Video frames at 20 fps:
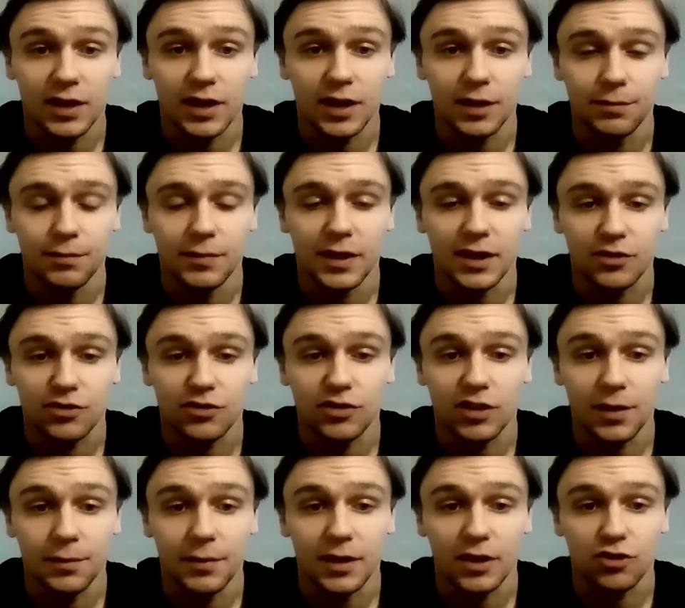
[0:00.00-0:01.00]
It
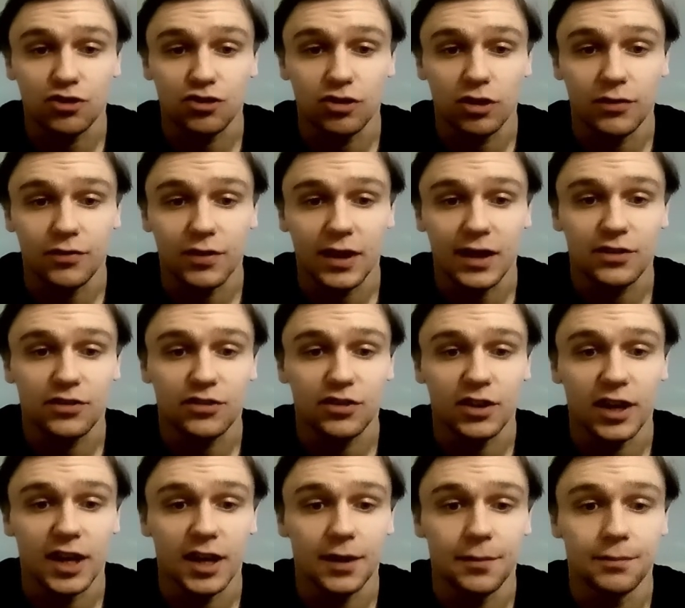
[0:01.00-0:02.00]
makes sure that
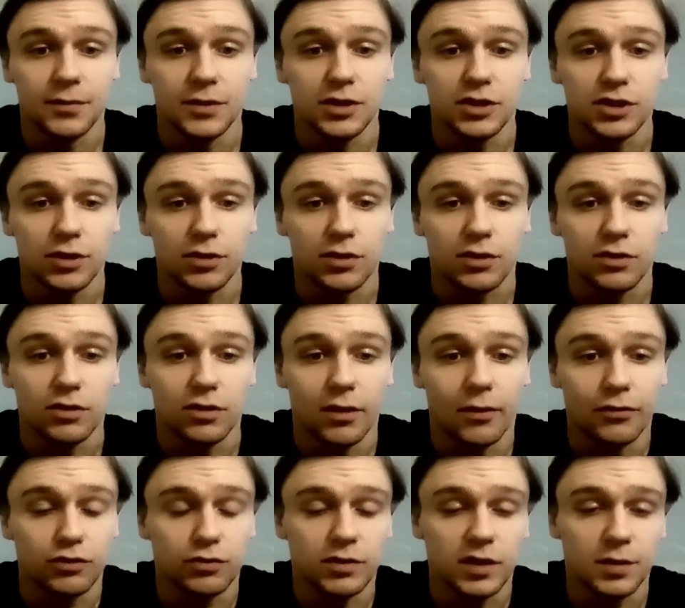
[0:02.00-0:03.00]
you can
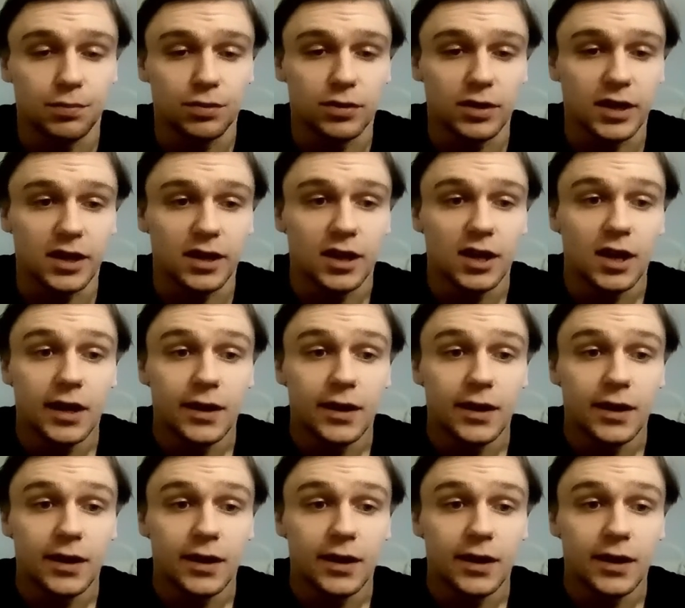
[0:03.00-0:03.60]
confidently play